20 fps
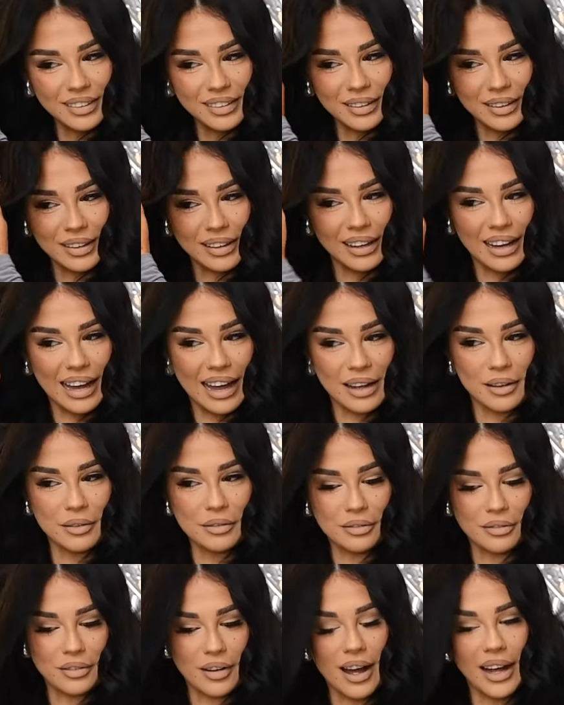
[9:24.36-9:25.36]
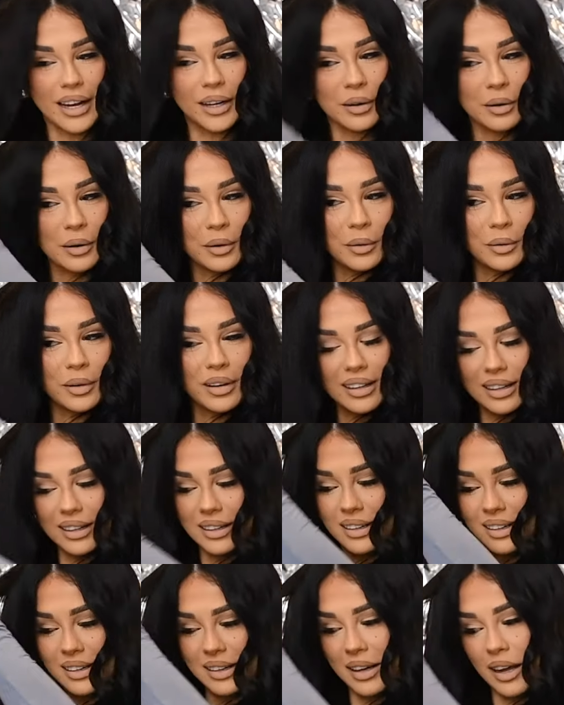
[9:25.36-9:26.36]
Okay, final
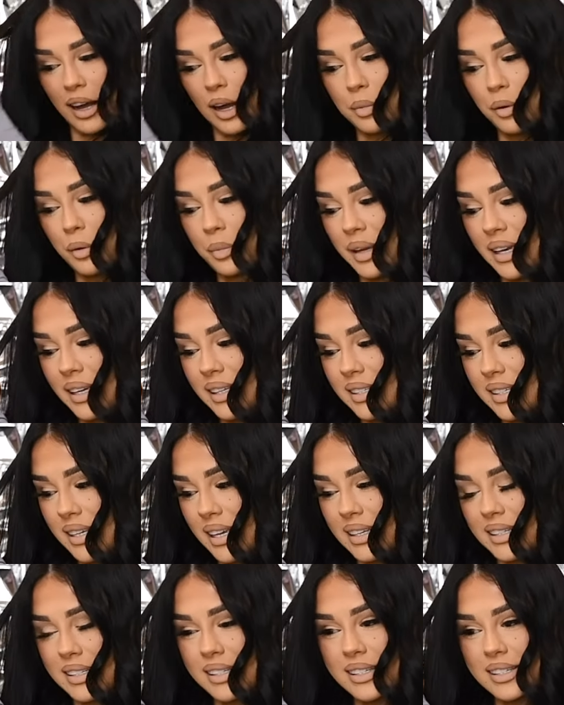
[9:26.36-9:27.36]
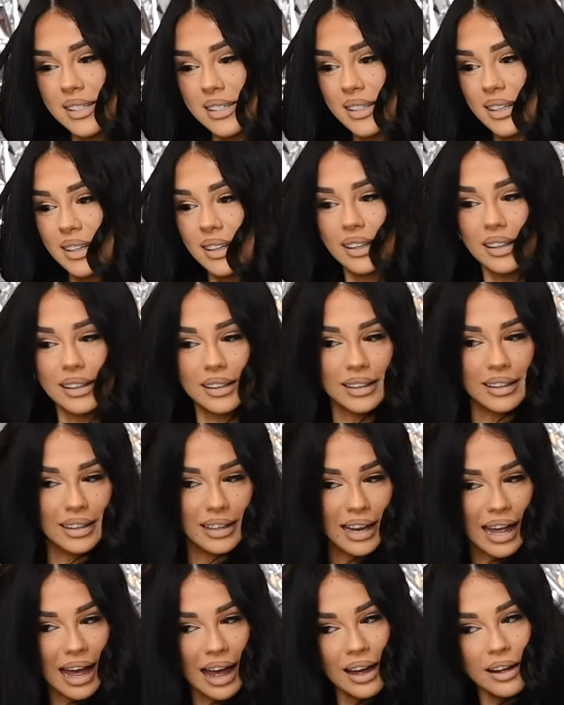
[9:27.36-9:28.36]
couple pieces
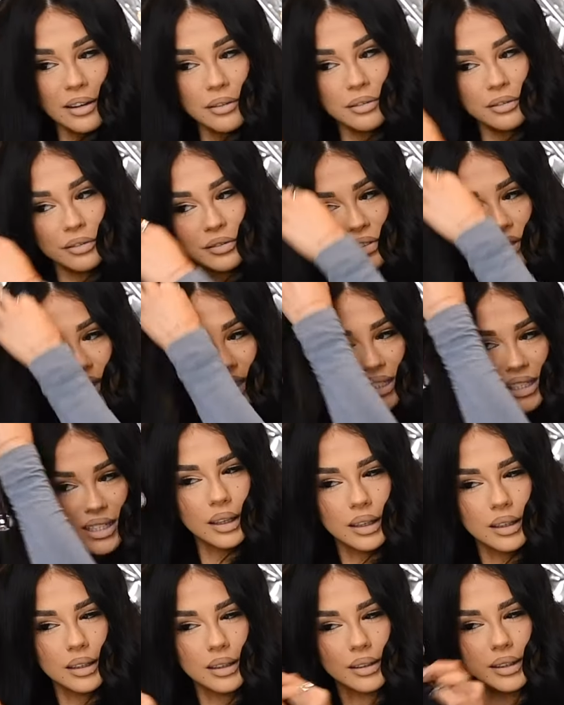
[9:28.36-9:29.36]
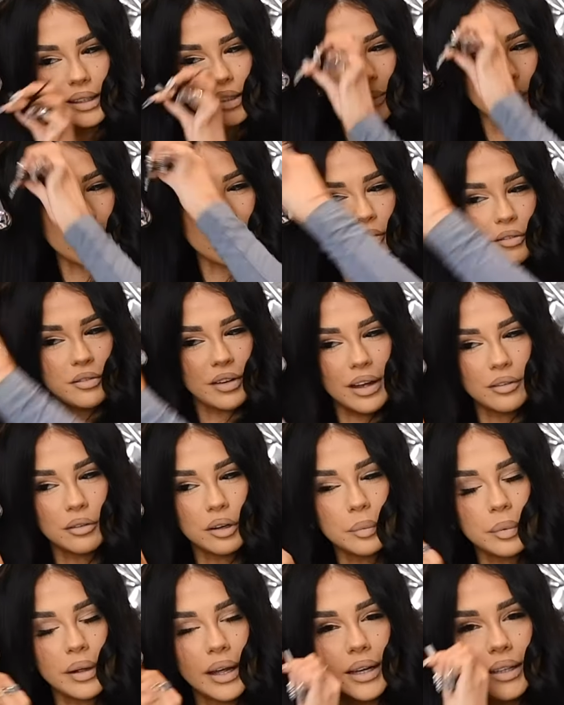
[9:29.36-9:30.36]
left. These are my
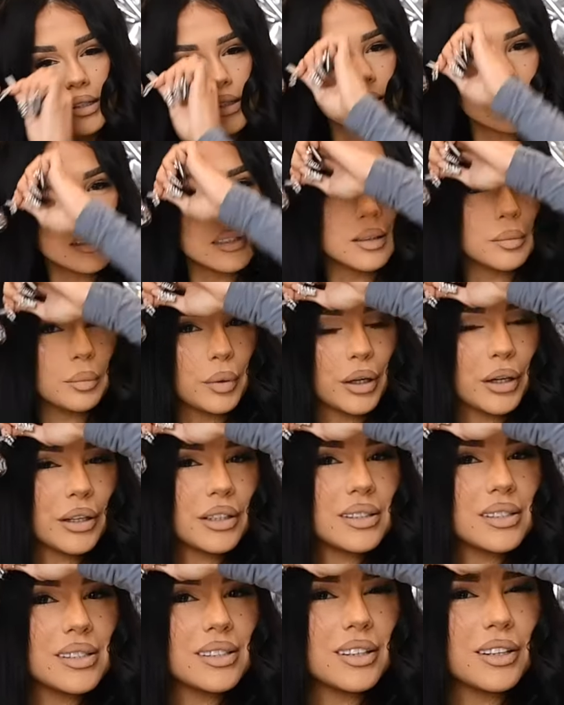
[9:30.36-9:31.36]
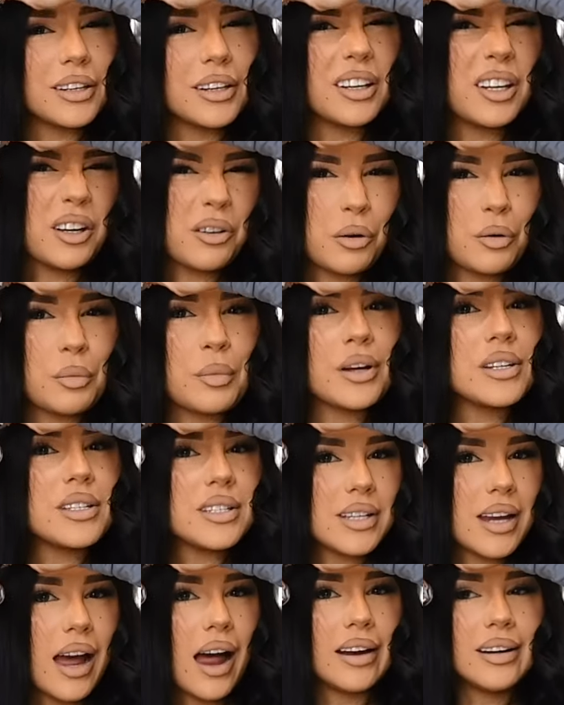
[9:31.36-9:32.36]
favorite bits because you're almost
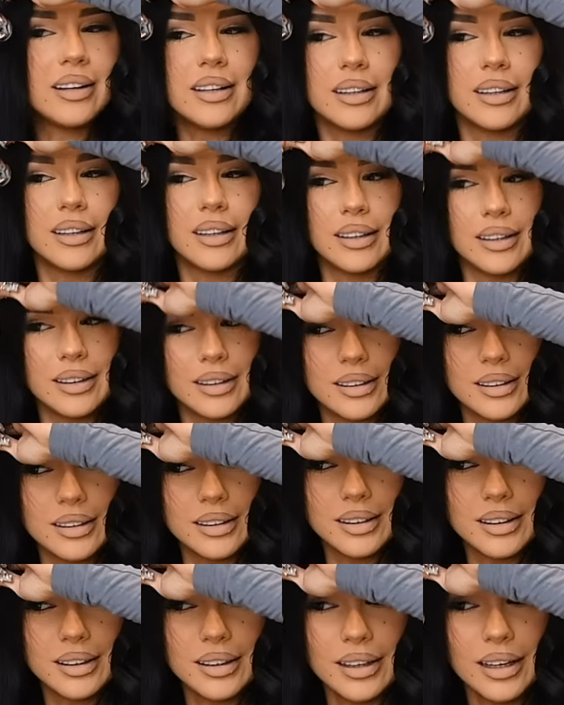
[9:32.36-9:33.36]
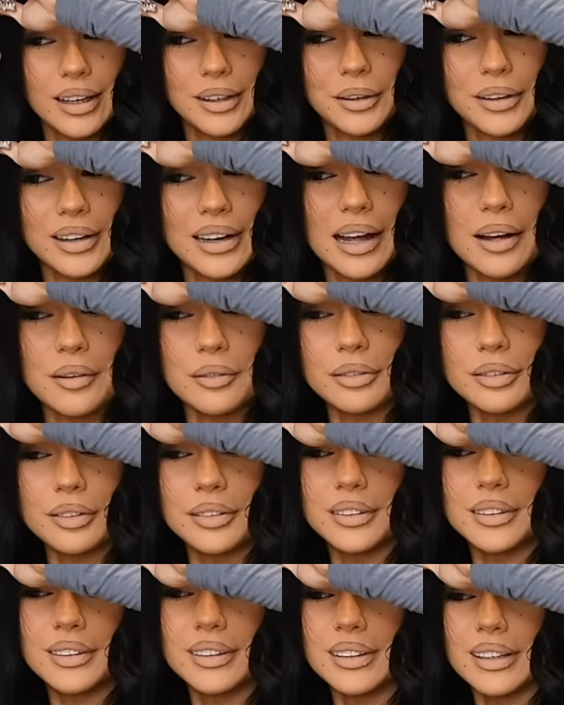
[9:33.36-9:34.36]
done and you're gonna have
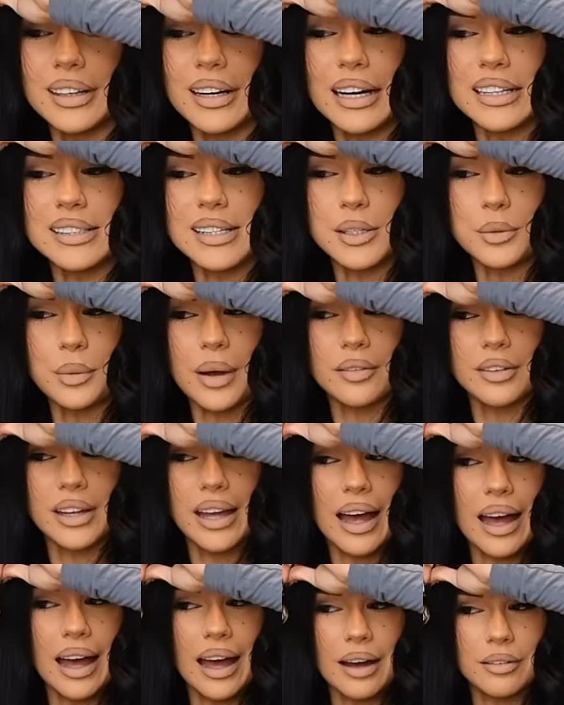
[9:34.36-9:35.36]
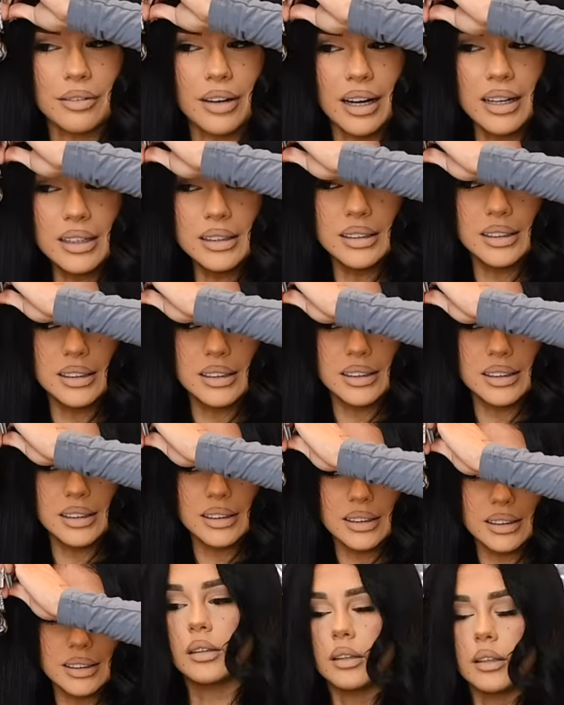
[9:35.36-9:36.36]
the nicest wavy hair ever.
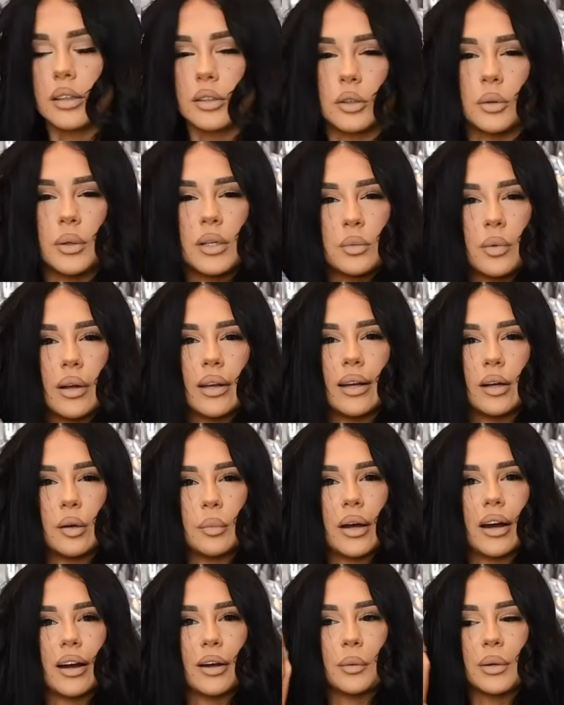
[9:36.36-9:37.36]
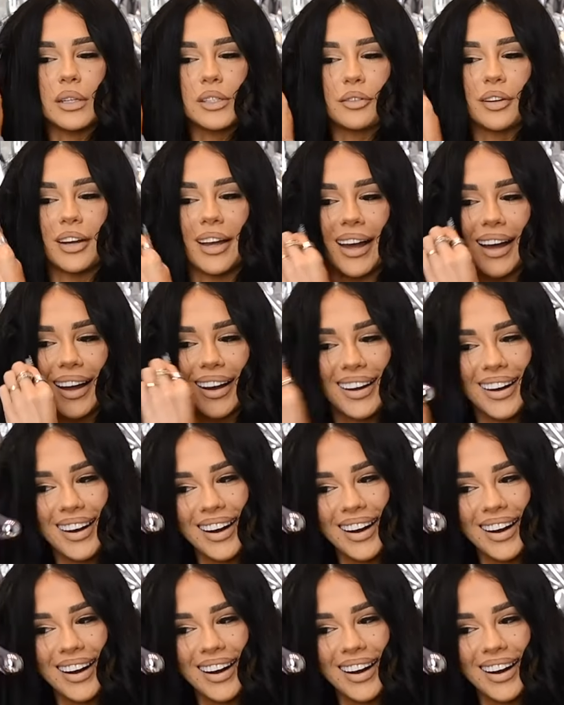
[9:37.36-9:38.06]
There's always one little bit I always forget.